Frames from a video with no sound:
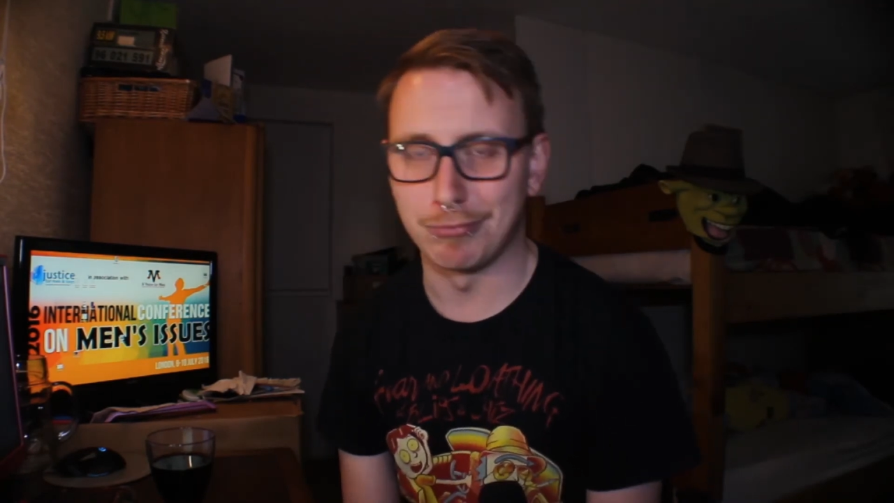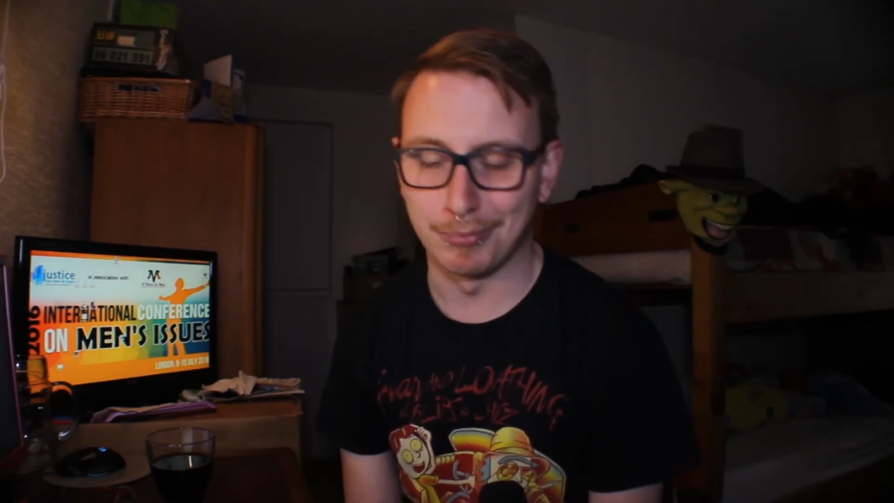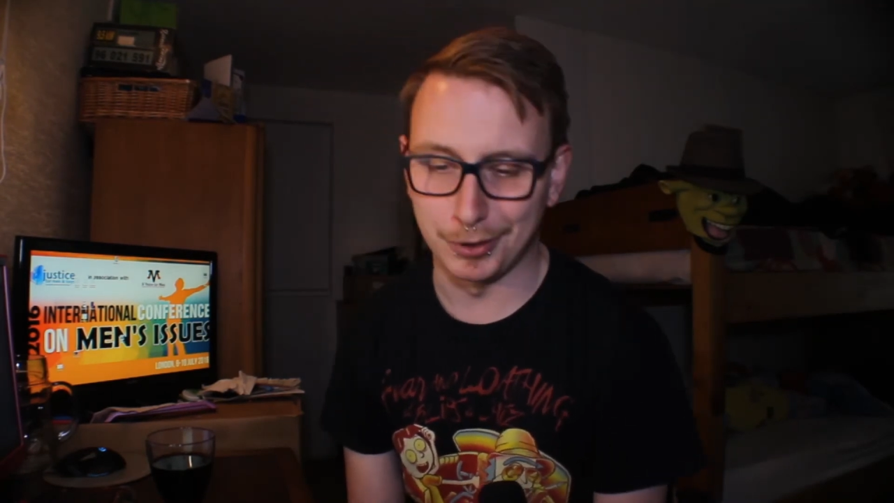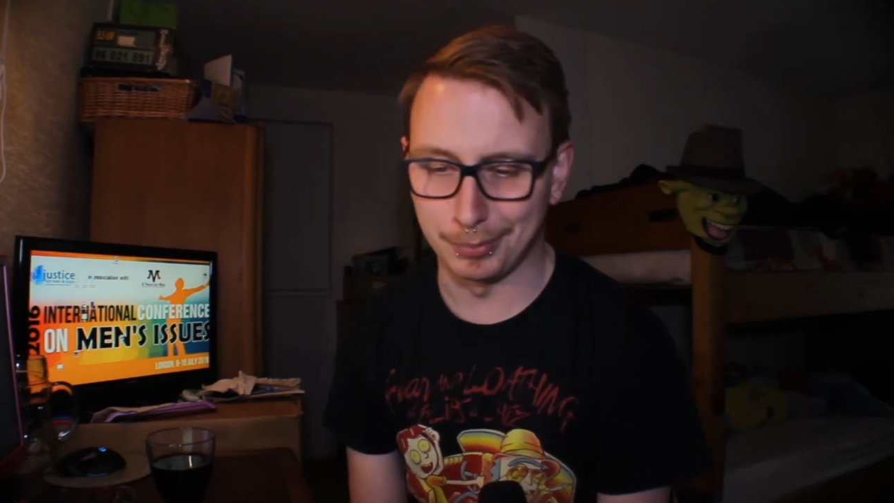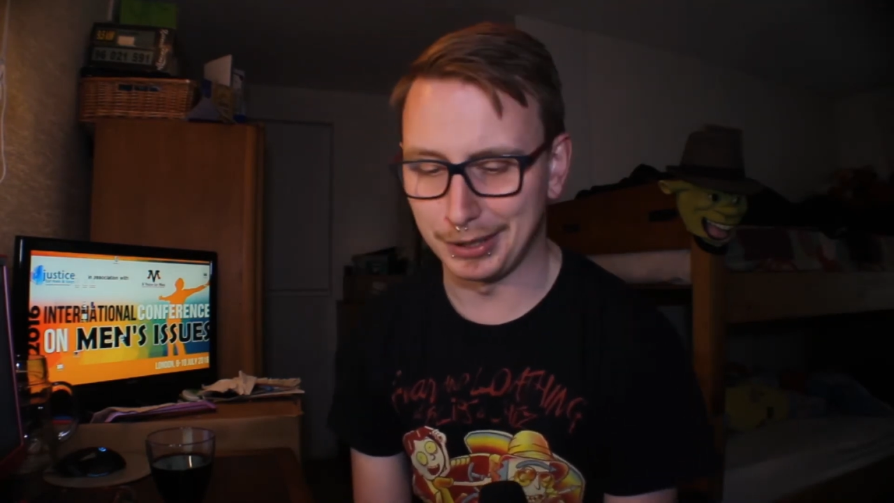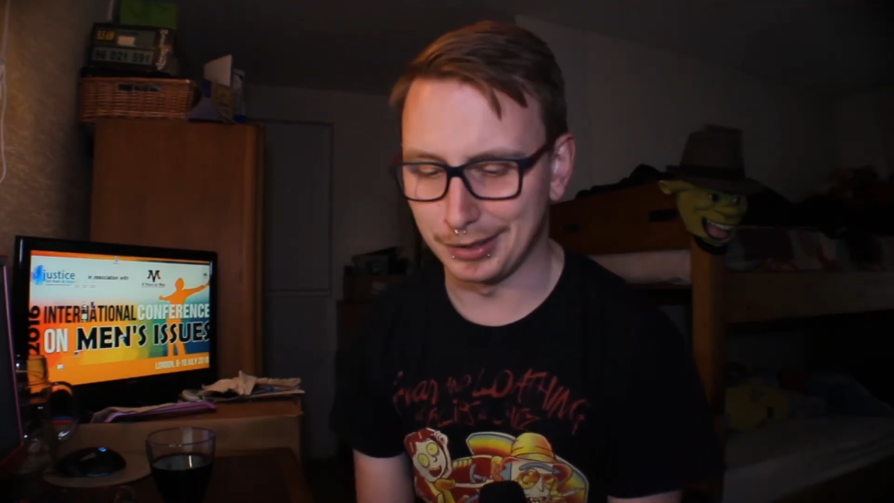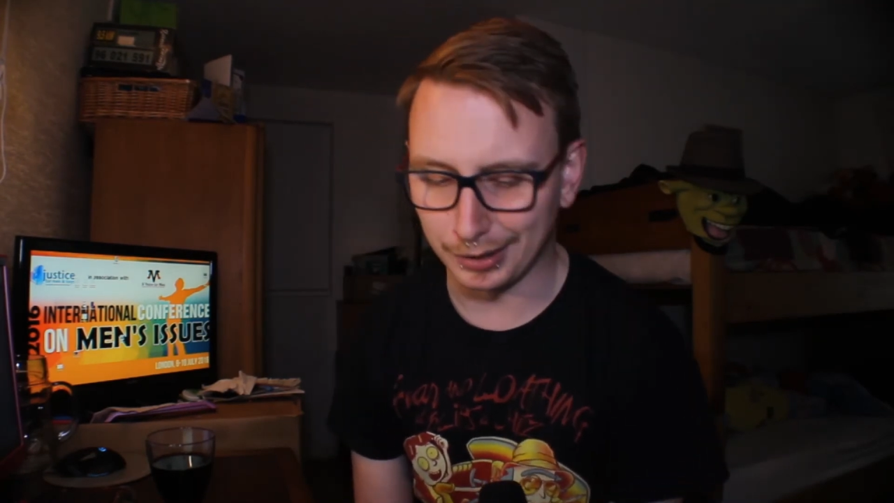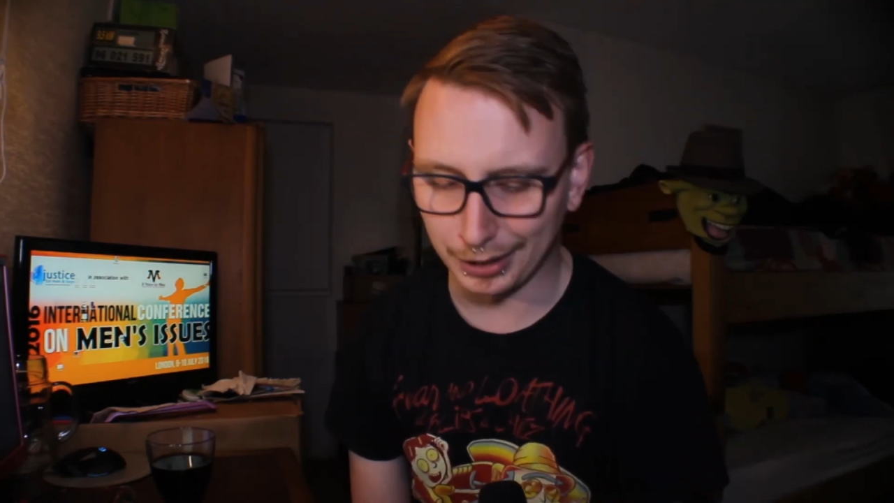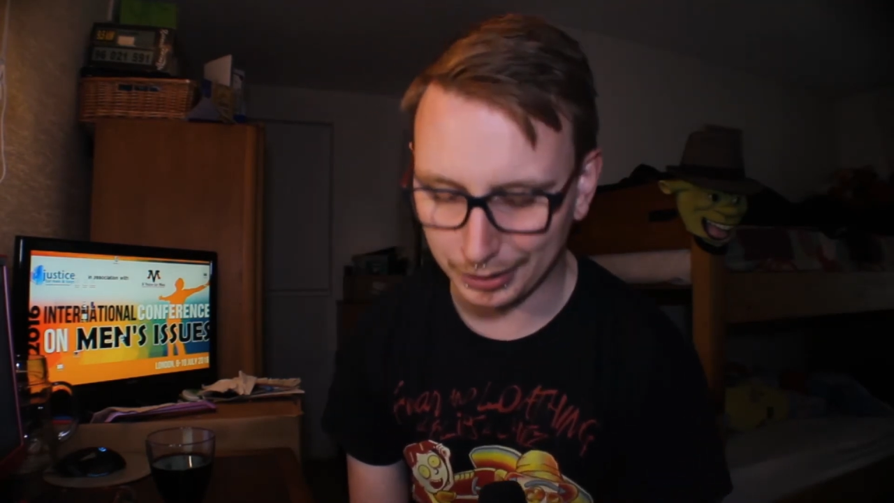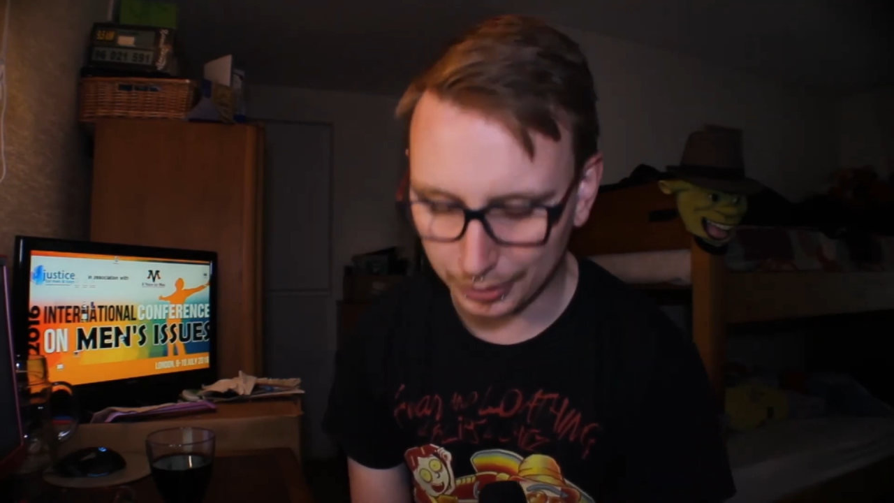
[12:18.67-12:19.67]
to be
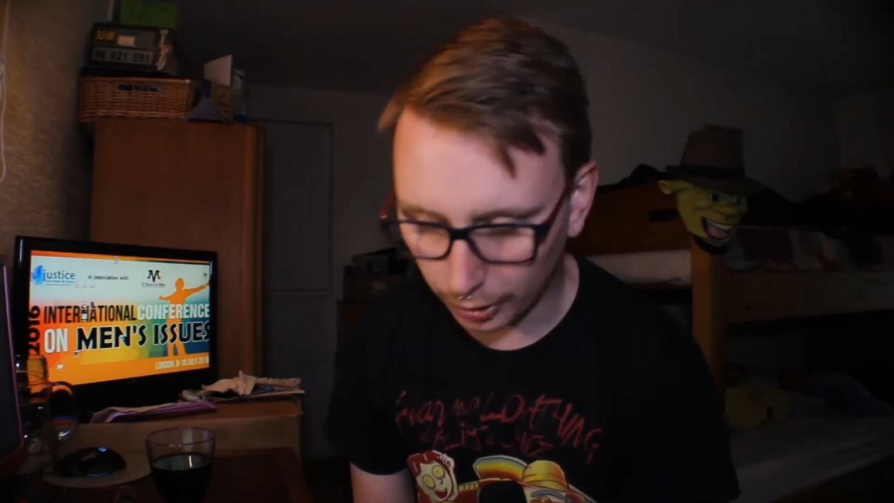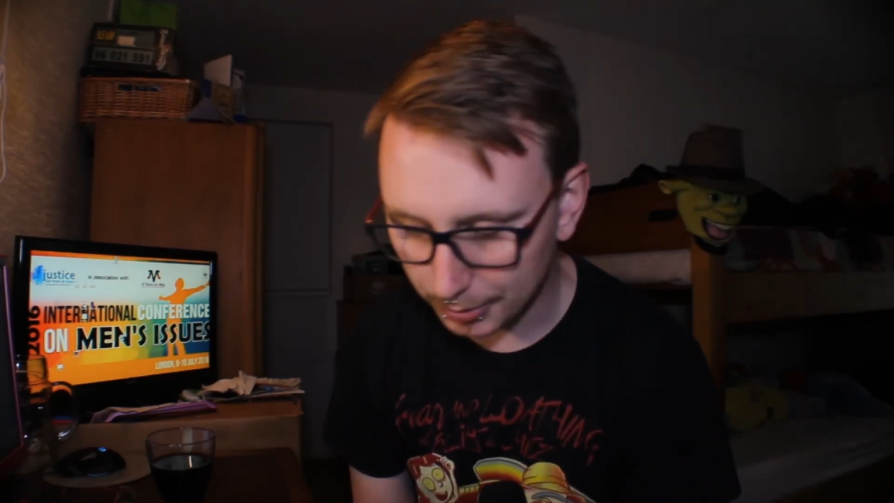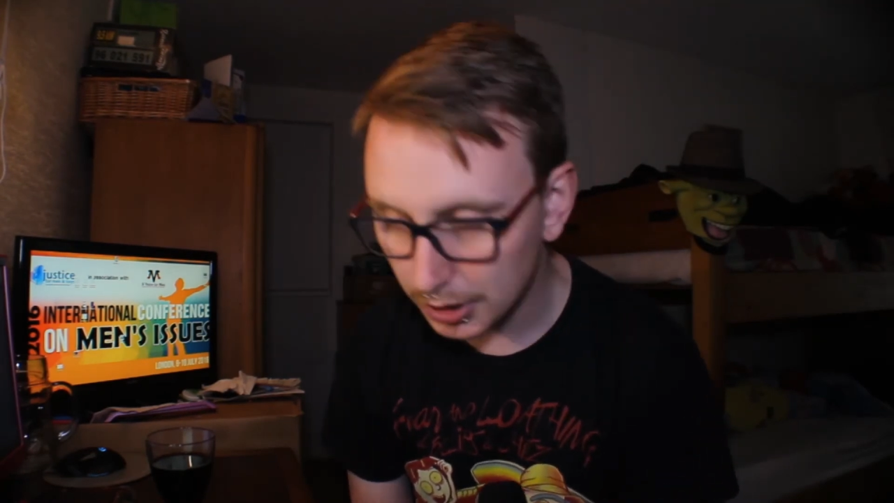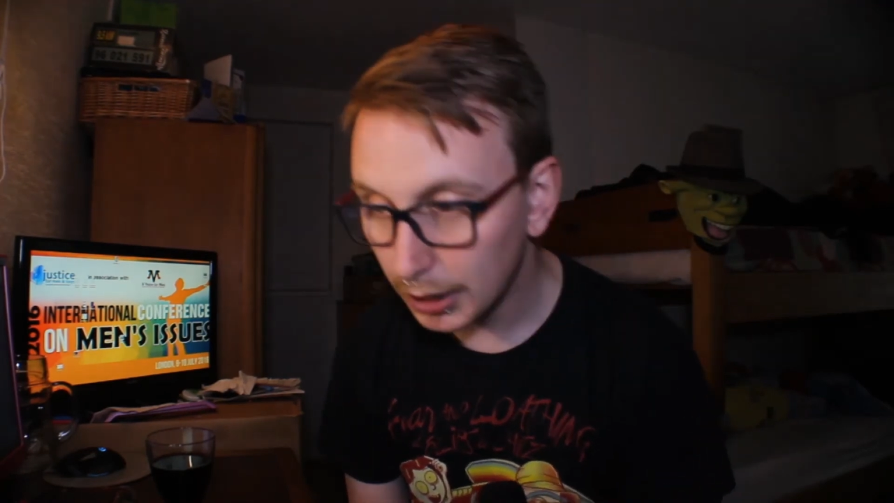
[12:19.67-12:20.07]
getting jobs.